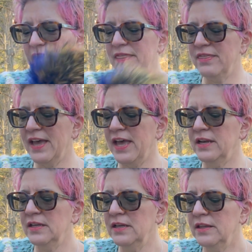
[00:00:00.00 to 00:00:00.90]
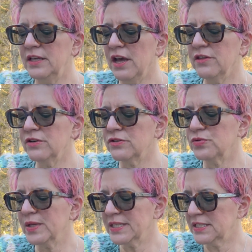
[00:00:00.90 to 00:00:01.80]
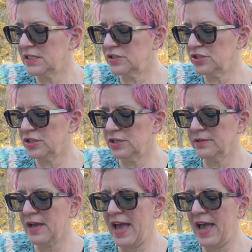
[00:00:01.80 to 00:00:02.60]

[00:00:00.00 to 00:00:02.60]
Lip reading: And then the other twin sister,